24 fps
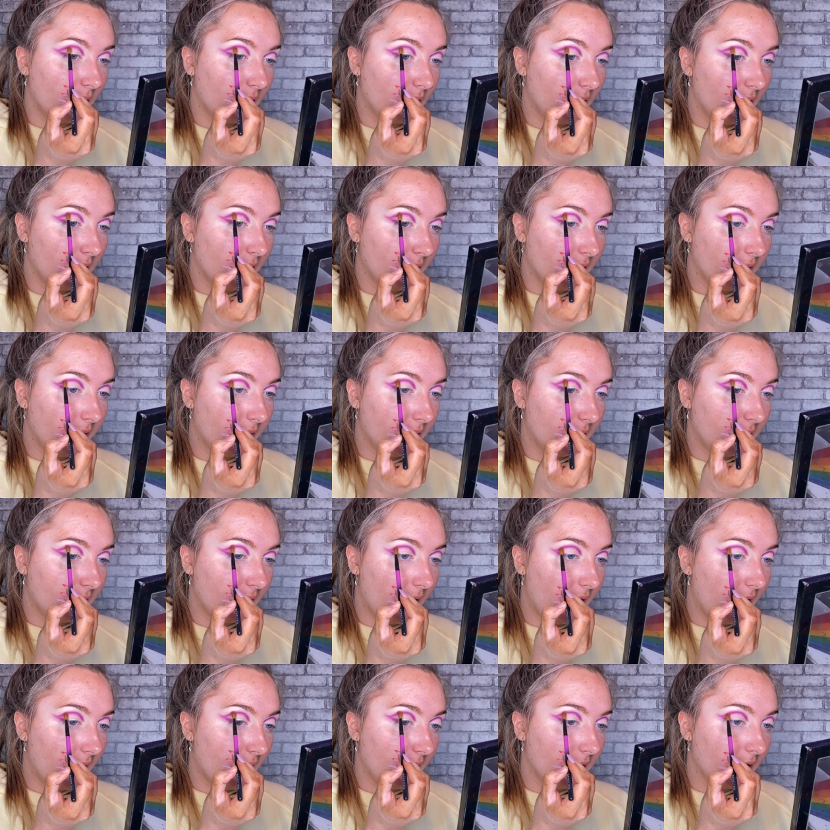kind of
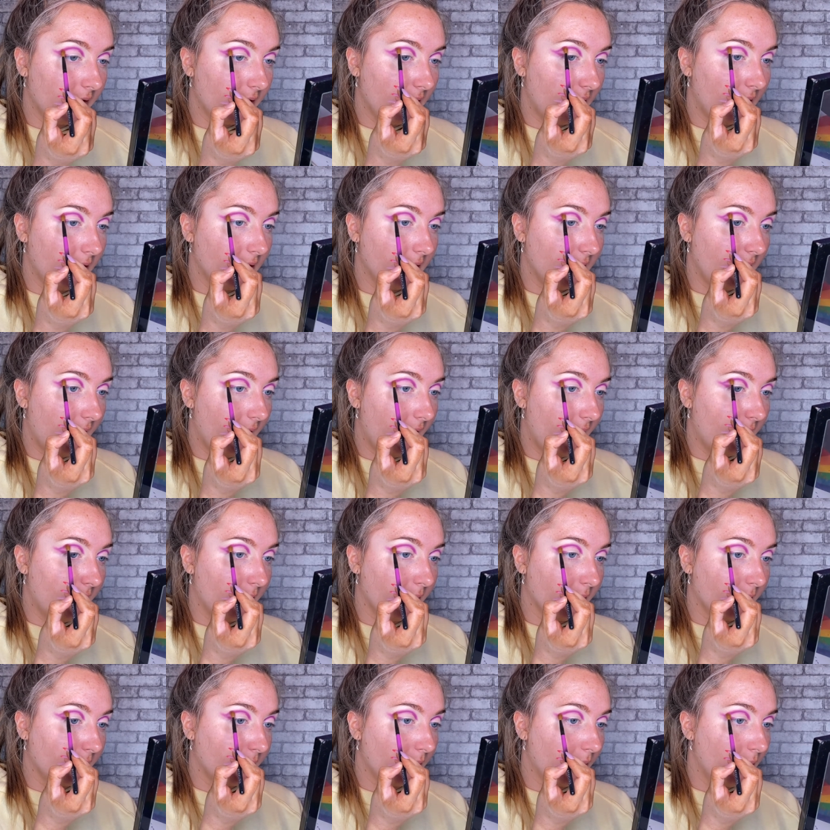starting on the
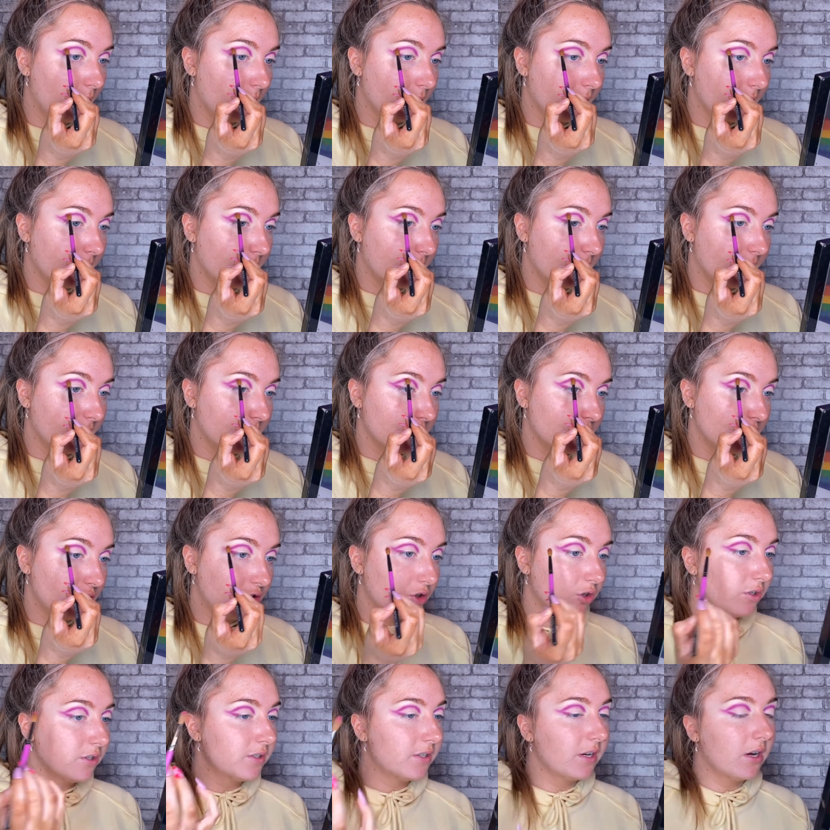outer corner
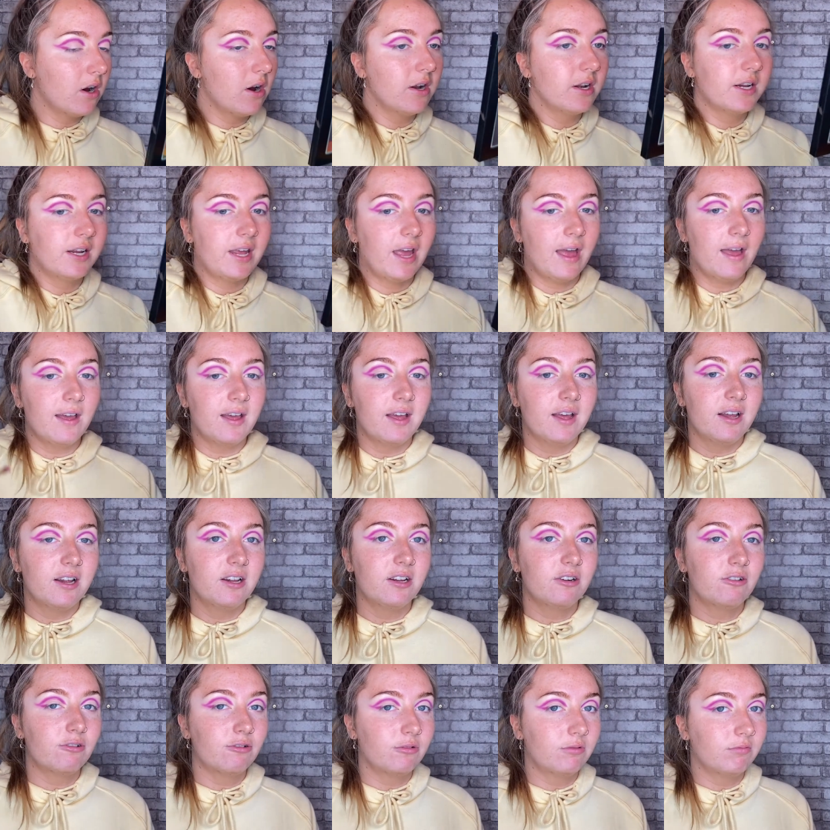just to kind of get
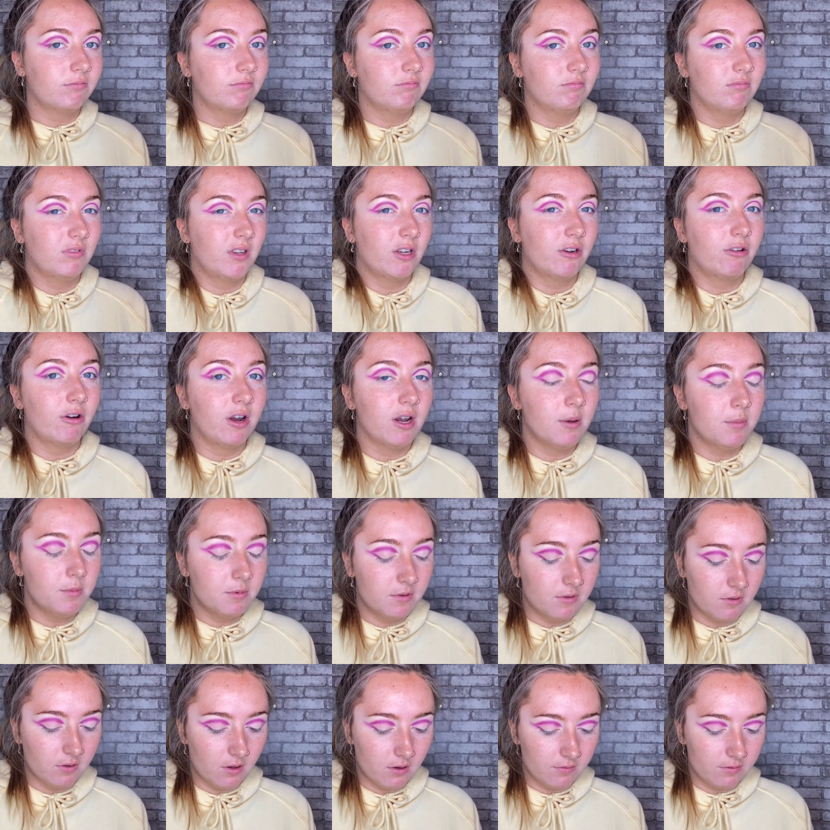the
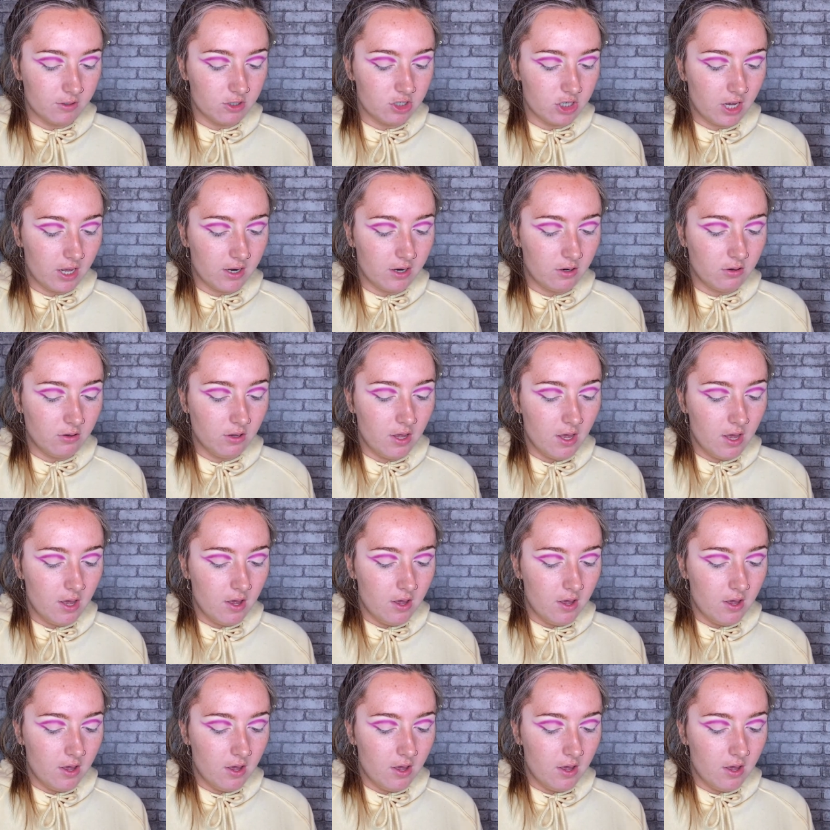grips of the shadow.